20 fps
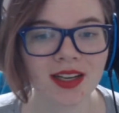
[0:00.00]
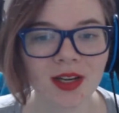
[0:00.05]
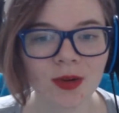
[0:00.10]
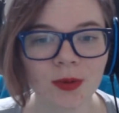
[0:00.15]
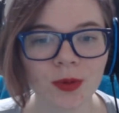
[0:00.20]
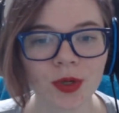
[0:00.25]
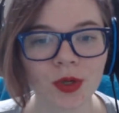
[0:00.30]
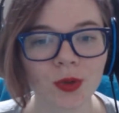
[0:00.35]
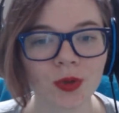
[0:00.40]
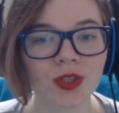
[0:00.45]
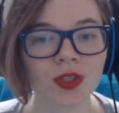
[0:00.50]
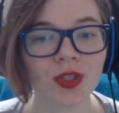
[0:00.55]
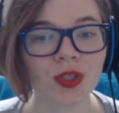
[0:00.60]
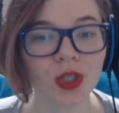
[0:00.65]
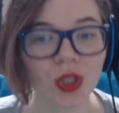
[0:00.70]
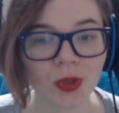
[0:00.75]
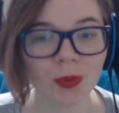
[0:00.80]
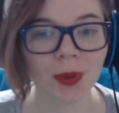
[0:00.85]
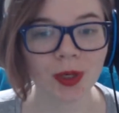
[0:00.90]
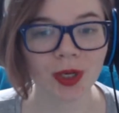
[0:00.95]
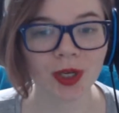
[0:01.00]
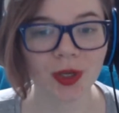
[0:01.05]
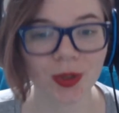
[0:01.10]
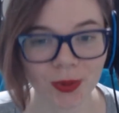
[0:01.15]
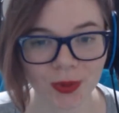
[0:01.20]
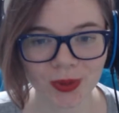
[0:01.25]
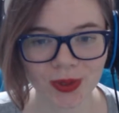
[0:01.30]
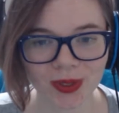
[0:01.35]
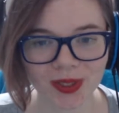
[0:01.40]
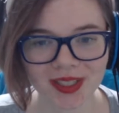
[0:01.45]
which was super
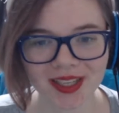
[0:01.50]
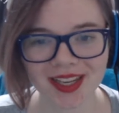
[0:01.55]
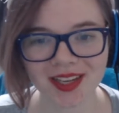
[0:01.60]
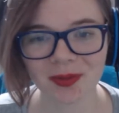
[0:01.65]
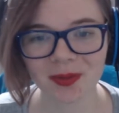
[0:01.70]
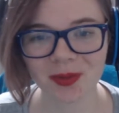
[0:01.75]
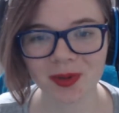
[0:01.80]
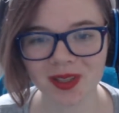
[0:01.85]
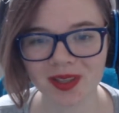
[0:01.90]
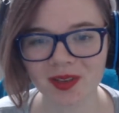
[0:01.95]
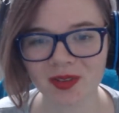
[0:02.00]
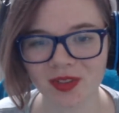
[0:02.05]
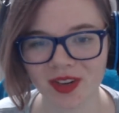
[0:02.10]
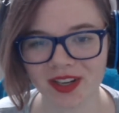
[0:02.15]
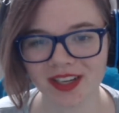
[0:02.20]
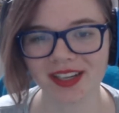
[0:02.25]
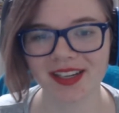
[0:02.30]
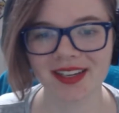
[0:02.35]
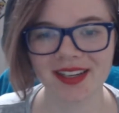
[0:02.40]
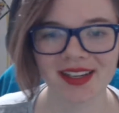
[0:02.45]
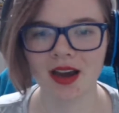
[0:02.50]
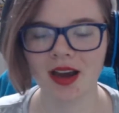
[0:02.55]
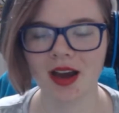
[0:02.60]
cool and really funny.